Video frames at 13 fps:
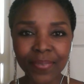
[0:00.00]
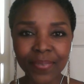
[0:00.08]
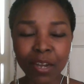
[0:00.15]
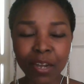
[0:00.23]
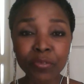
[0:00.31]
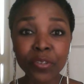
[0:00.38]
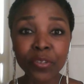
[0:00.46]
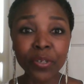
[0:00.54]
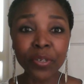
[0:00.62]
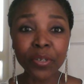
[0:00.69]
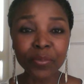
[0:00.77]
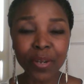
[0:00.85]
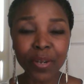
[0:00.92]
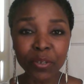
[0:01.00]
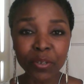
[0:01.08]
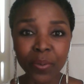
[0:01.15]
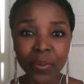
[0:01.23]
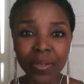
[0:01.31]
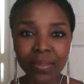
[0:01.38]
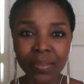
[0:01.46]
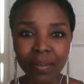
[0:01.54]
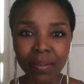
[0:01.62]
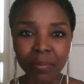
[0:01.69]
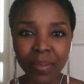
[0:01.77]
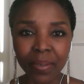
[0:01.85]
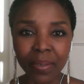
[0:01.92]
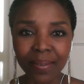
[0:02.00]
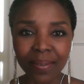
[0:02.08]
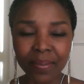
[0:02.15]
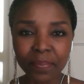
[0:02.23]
Observe where your ball is going.